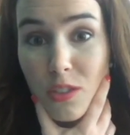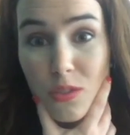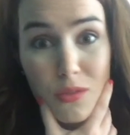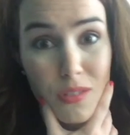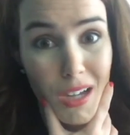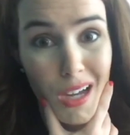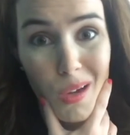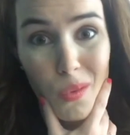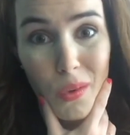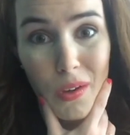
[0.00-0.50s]

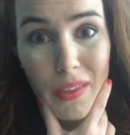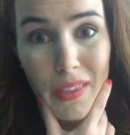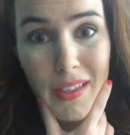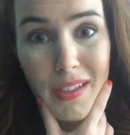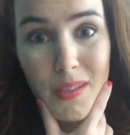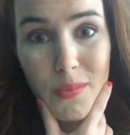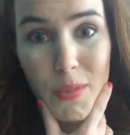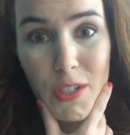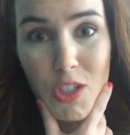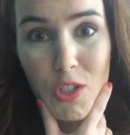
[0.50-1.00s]
not wear
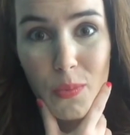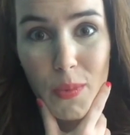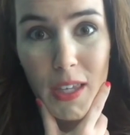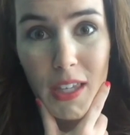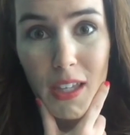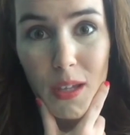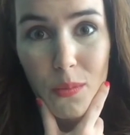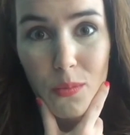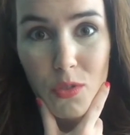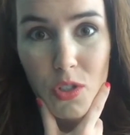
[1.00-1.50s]
this much
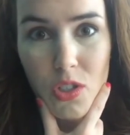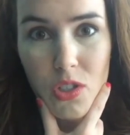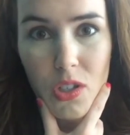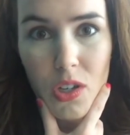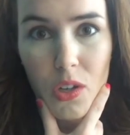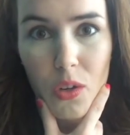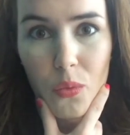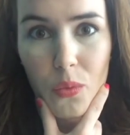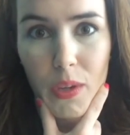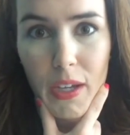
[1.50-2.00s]
makeup just
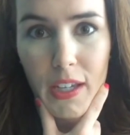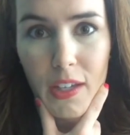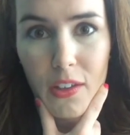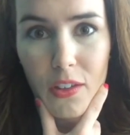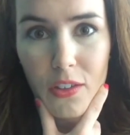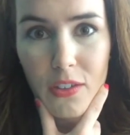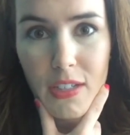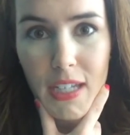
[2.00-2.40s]
on a regular